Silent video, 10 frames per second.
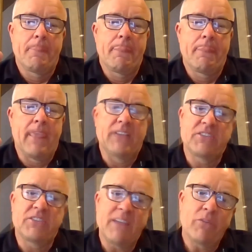it's the
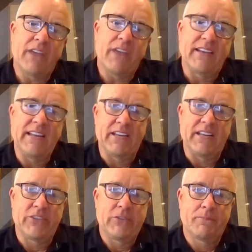same with
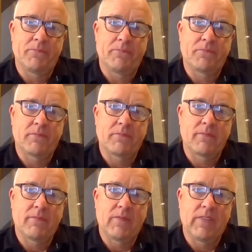ideas.
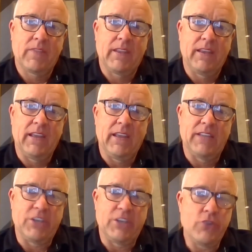
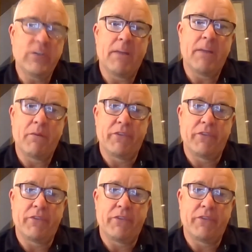Mm-hmm. You can come up with an